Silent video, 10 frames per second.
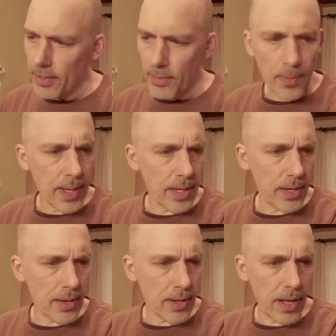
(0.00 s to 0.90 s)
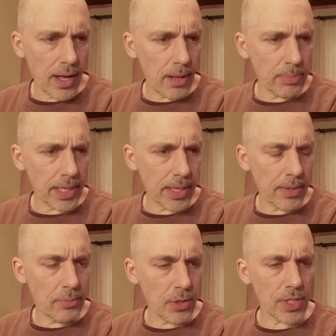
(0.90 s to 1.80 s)
when I'm playing
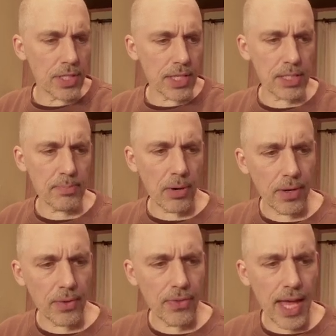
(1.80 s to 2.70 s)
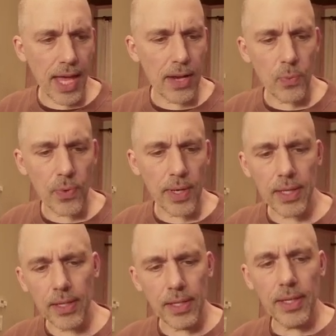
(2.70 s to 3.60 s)
the most intense part. That
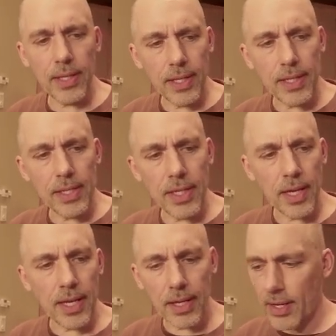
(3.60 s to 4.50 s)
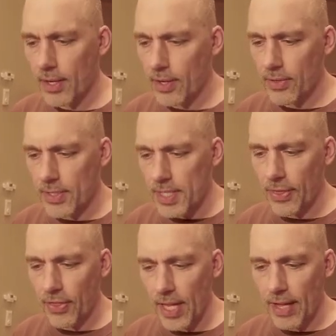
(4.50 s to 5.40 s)
will
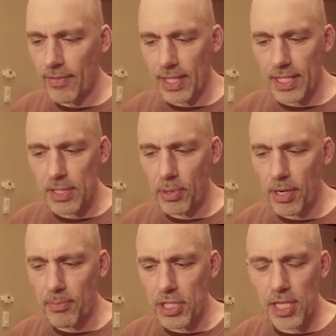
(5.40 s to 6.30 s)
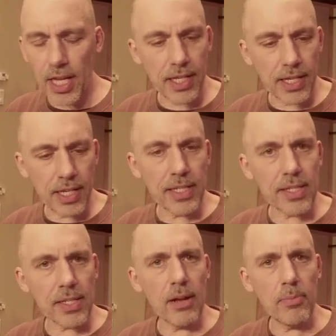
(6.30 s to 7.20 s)
set the level. It's pretty much like in
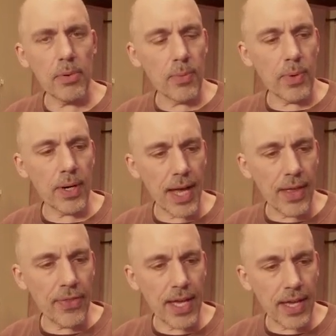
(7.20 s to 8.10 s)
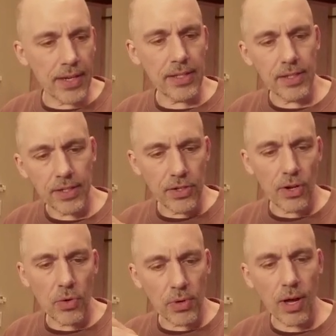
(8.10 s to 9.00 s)
sub where you have that, you
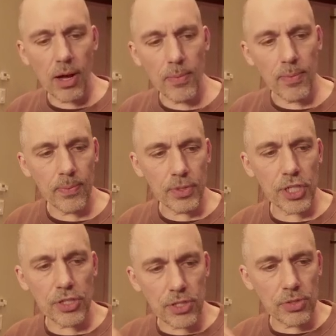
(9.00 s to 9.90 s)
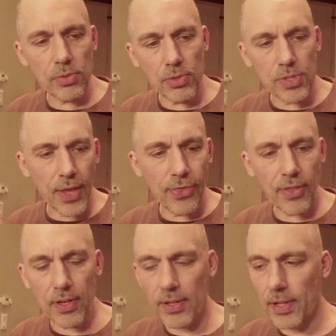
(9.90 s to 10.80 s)
know, knob just to set
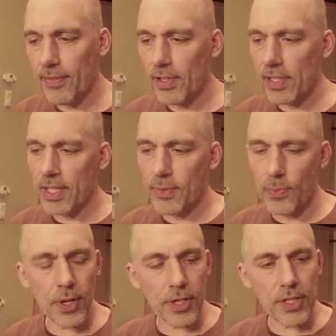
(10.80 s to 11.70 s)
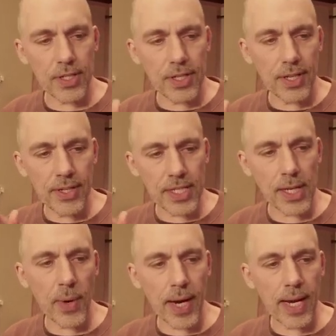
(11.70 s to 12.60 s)
the level. It works the
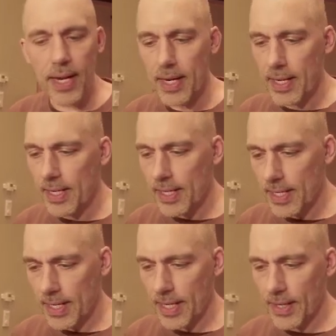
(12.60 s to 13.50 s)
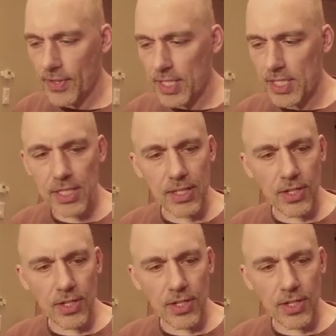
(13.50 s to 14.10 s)
same way. This